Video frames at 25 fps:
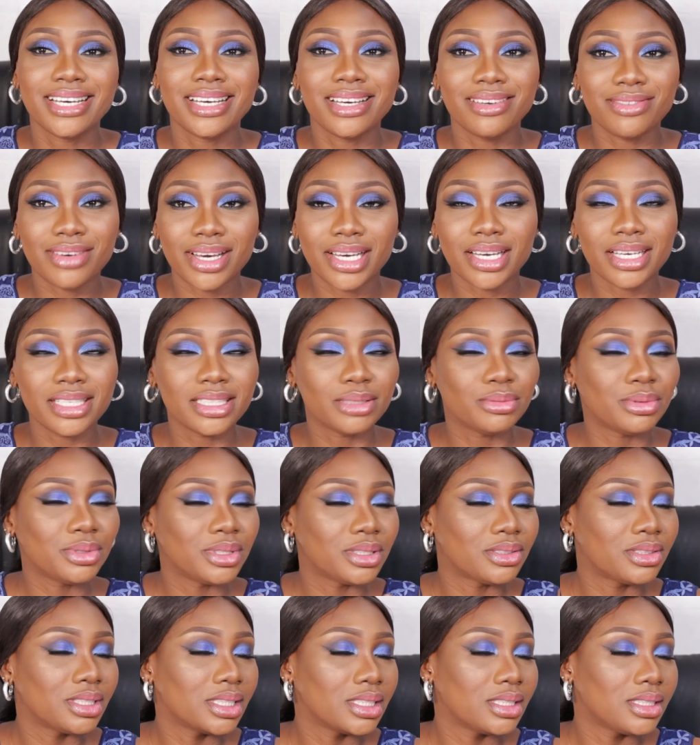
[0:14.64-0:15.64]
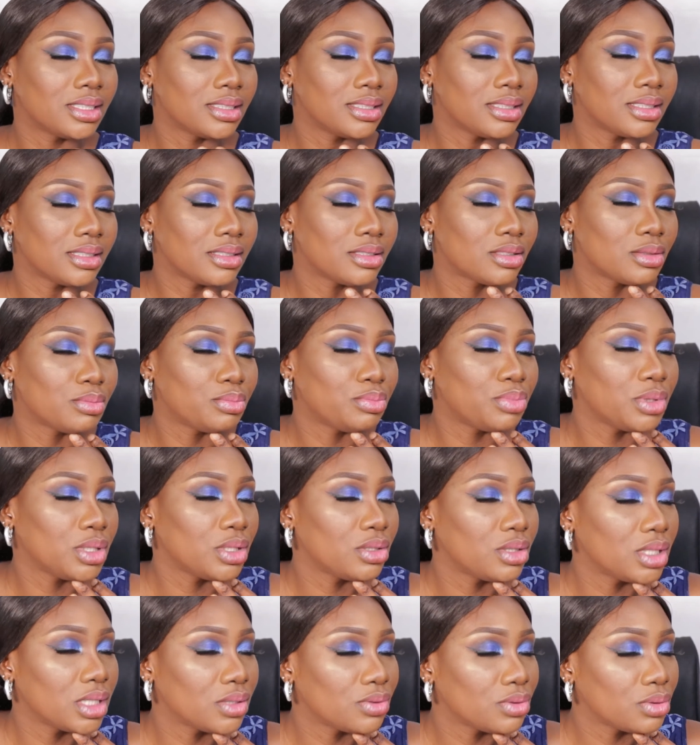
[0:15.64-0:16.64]
we're going to be recreating this
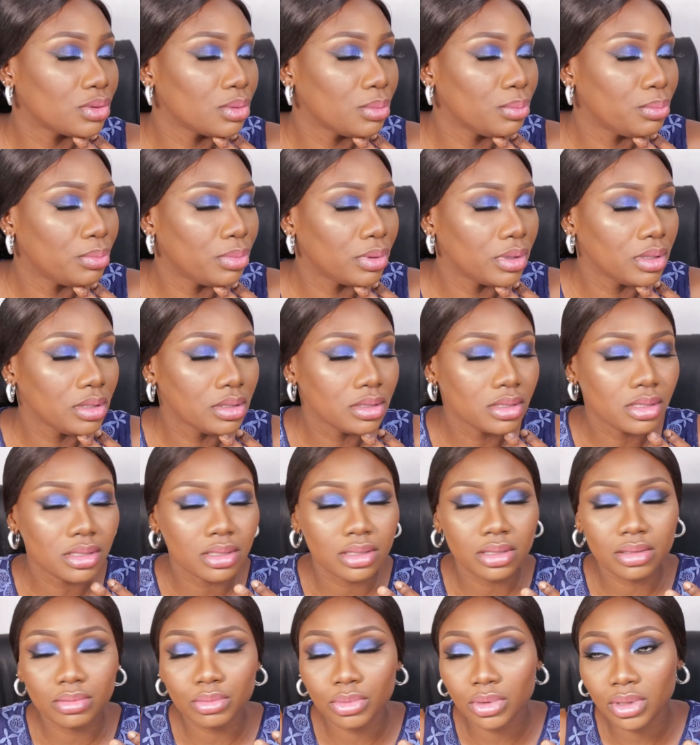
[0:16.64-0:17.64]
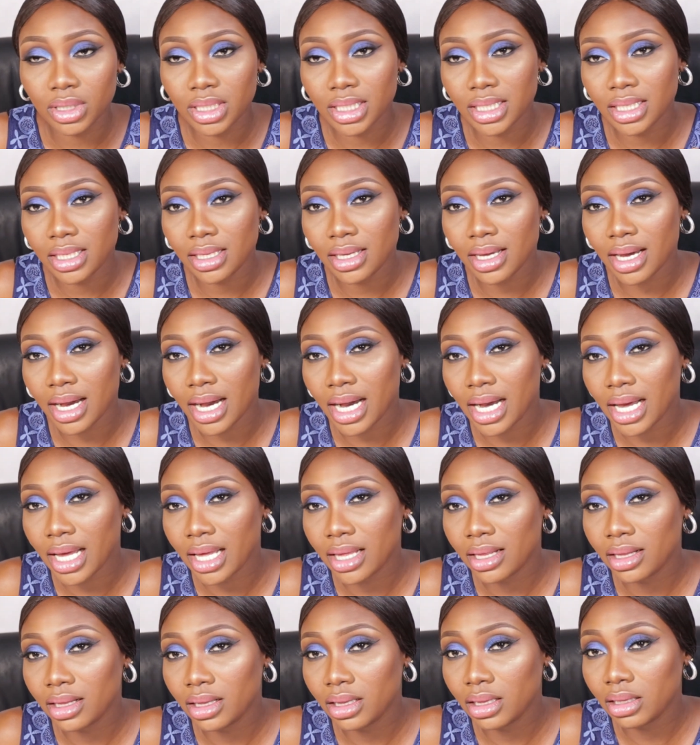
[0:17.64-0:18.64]
beautiful blue smoky
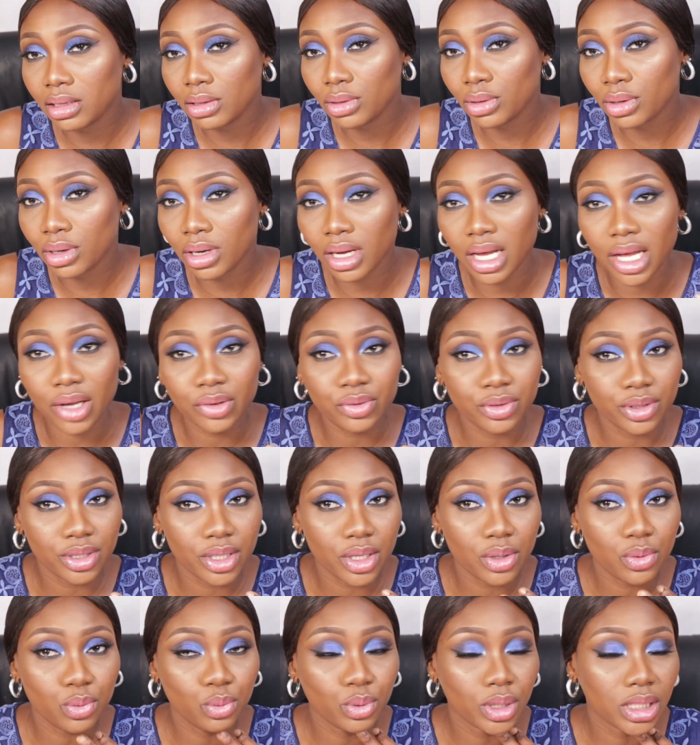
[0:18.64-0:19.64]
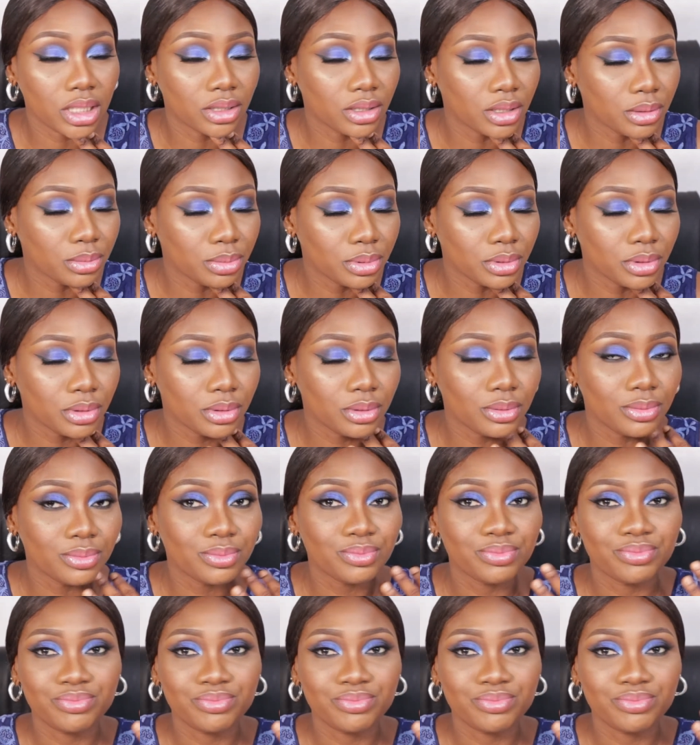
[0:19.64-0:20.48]
eye look, everyday wearable.